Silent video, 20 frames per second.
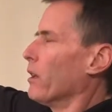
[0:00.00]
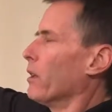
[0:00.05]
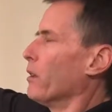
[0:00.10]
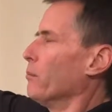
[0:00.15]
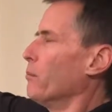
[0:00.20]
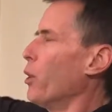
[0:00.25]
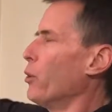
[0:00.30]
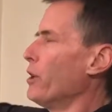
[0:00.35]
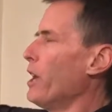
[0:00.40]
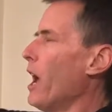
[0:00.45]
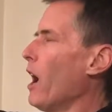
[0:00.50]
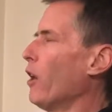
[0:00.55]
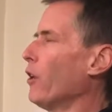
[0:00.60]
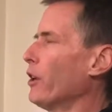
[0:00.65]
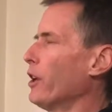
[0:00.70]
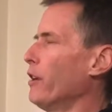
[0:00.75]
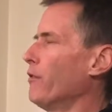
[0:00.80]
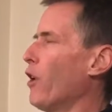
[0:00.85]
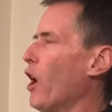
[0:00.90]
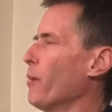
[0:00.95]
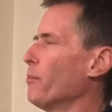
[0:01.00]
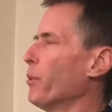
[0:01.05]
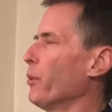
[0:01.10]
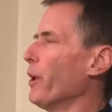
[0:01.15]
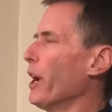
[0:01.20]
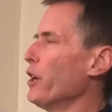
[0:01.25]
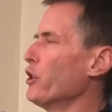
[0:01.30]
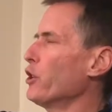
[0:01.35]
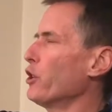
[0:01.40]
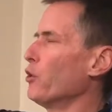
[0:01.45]
modality of
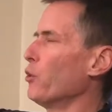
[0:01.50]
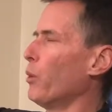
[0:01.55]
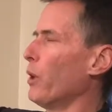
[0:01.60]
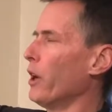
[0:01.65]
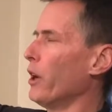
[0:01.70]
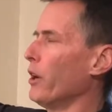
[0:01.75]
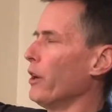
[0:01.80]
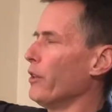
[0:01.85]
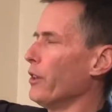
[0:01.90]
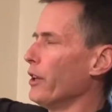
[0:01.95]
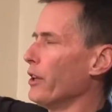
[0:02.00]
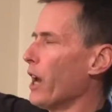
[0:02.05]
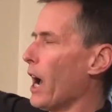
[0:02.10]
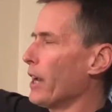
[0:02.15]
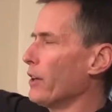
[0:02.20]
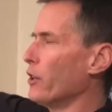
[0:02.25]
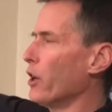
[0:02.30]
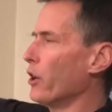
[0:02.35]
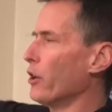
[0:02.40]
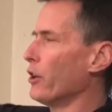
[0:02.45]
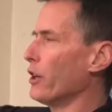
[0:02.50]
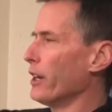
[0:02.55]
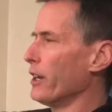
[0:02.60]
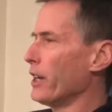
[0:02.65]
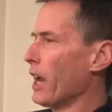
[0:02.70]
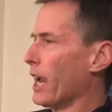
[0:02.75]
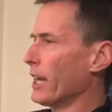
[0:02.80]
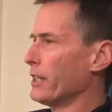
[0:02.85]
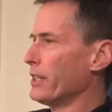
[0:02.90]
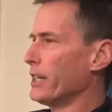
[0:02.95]
operation wherein the
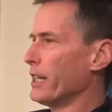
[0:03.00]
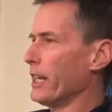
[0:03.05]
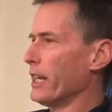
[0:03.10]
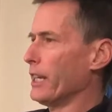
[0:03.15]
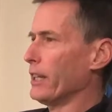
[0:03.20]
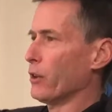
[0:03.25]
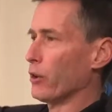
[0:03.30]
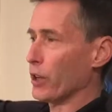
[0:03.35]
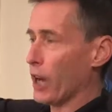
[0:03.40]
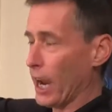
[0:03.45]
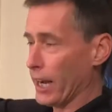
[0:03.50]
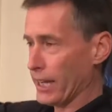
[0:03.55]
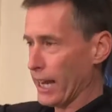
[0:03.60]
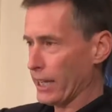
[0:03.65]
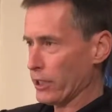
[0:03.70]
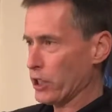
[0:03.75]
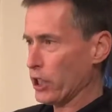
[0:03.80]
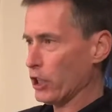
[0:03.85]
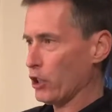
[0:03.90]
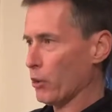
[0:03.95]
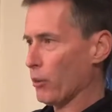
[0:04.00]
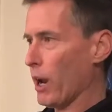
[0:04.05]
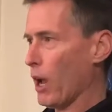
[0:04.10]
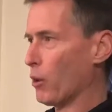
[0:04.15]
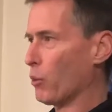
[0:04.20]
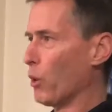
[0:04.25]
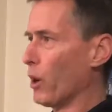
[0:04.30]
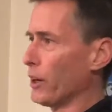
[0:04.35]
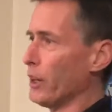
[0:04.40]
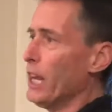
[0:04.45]
919 or 918
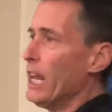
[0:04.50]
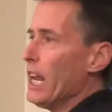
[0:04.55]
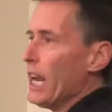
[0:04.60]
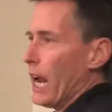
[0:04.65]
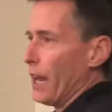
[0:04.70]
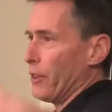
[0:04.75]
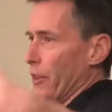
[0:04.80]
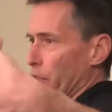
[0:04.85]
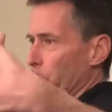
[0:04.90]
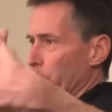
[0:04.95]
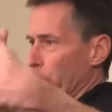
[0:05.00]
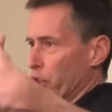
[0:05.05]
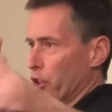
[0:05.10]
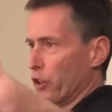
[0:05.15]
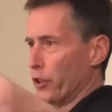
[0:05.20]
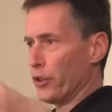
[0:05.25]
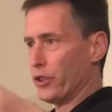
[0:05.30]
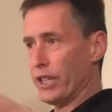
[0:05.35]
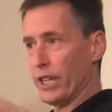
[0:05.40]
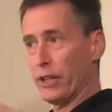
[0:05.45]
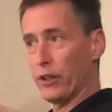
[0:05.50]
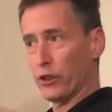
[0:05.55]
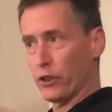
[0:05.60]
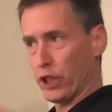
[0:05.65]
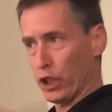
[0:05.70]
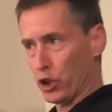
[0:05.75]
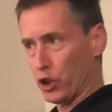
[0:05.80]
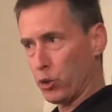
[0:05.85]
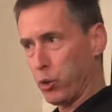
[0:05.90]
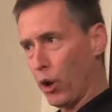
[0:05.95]
around 1 and the 613 or
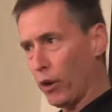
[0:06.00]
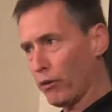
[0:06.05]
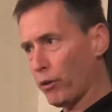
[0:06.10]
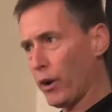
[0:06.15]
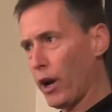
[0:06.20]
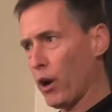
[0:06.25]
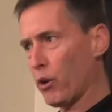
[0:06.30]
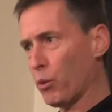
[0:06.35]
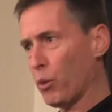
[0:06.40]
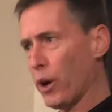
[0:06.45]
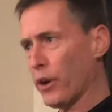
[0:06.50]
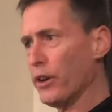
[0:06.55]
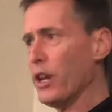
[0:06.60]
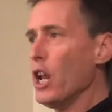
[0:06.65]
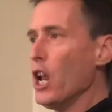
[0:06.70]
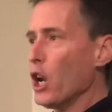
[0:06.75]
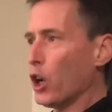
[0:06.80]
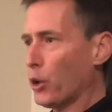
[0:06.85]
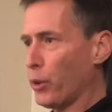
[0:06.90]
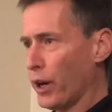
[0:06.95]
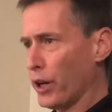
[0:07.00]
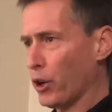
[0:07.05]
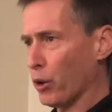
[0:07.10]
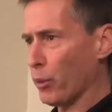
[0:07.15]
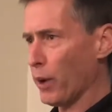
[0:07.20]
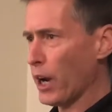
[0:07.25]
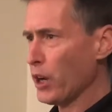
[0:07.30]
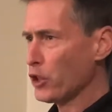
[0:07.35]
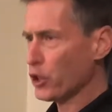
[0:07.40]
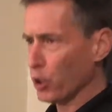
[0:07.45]
612 around 1 create a
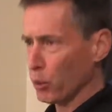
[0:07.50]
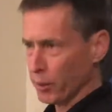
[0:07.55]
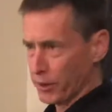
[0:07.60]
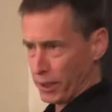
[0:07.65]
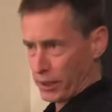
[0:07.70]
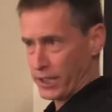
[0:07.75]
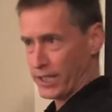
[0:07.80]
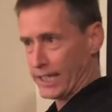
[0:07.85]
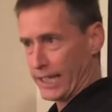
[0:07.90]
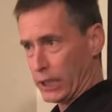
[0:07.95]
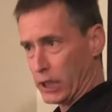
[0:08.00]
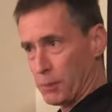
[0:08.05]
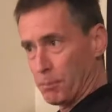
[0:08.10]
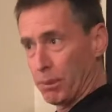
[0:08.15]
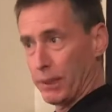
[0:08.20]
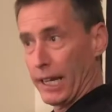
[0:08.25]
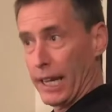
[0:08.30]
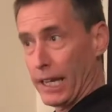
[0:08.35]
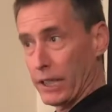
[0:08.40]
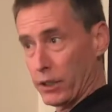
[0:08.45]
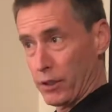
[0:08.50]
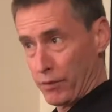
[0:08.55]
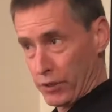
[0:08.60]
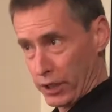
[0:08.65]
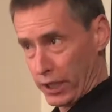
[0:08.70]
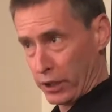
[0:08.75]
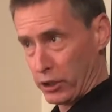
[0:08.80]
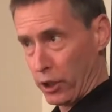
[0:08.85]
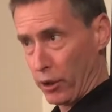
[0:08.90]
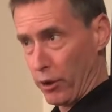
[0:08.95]
ratio with the 6 planes of
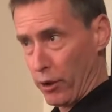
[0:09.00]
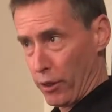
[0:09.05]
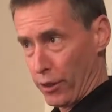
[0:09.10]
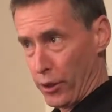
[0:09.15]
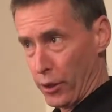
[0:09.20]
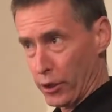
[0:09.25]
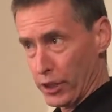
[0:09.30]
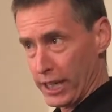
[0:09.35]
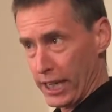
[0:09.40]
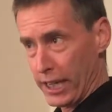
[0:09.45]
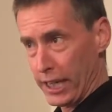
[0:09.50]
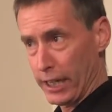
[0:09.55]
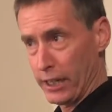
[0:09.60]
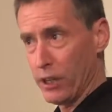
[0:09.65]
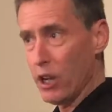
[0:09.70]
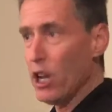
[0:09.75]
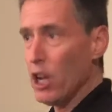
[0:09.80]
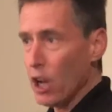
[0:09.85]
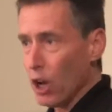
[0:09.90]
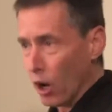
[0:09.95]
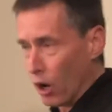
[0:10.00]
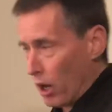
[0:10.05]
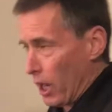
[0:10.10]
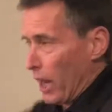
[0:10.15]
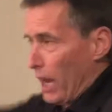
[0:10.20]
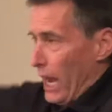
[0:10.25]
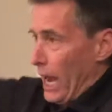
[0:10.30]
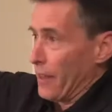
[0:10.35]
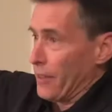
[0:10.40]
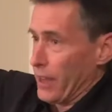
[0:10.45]
613
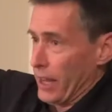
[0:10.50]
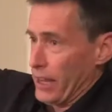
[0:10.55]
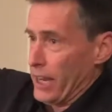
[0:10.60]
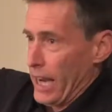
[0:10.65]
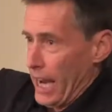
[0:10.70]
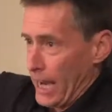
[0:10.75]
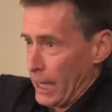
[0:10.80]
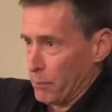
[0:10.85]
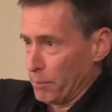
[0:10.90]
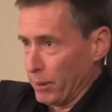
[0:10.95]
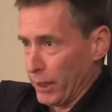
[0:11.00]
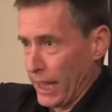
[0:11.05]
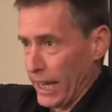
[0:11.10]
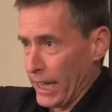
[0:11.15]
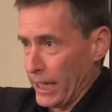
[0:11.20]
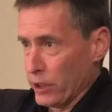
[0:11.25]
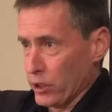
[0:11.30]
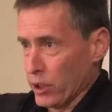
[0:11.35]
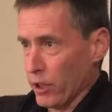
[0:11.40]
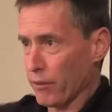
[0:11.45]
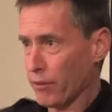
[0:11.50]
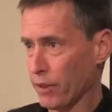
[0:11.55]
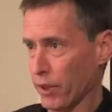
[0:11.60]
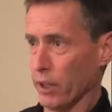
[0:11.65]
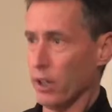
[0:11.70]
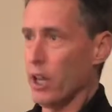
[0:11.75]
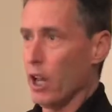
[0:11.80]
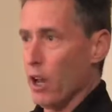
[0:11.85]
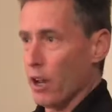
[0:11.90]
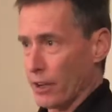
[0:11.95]
and the 8 planes of
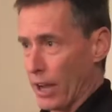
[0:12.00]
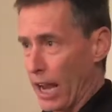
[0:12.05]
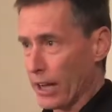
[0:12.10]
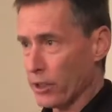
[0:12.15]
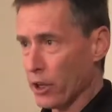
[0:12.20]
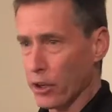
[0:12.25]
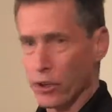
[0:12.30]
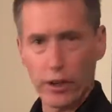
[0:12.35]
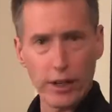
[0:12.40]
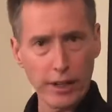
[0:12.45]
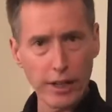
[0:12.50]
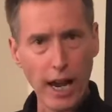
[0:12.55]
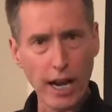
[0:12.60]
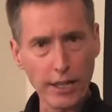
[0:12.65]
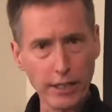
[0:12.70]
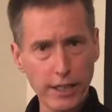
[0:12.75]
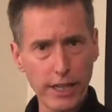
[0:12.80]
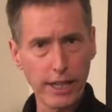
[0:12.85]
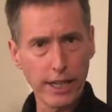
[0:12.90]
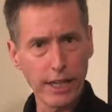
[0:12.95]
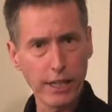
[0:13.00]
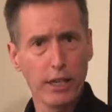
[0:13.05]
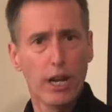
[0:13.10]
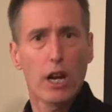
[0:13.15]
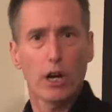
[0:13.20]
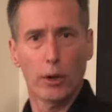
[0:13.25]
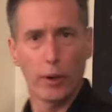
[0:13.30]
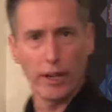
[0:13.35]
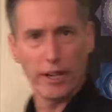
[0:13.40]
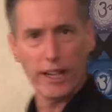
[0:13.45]
the 919,
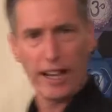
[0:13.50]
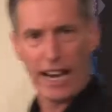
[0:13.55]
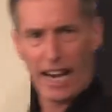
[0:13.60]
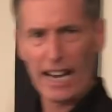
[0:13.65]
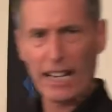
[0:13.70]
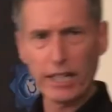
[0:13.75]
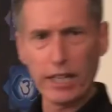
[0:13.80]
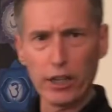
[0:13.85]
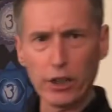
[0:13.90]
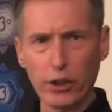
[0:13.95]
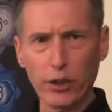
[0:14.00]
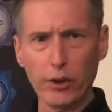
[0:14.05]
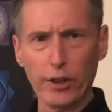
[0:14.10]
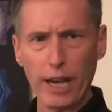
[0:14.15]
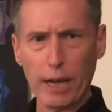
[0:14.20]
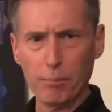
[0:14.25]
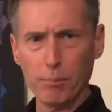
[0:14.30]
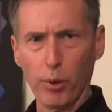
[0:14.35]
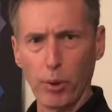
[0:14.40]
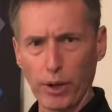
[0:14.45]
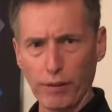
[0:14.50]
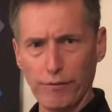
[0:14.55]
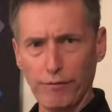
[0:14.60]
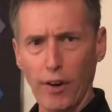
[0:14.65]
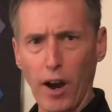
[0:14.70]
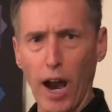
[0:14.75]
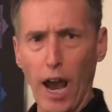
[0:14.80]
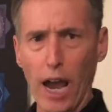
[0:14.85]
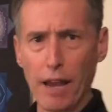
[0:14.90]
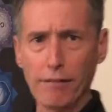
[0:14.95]
creating an
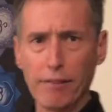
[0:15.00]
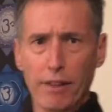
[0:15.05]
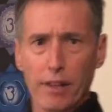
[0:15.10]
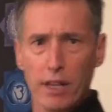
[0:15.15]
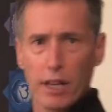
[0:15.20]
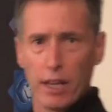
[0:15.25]
1838.5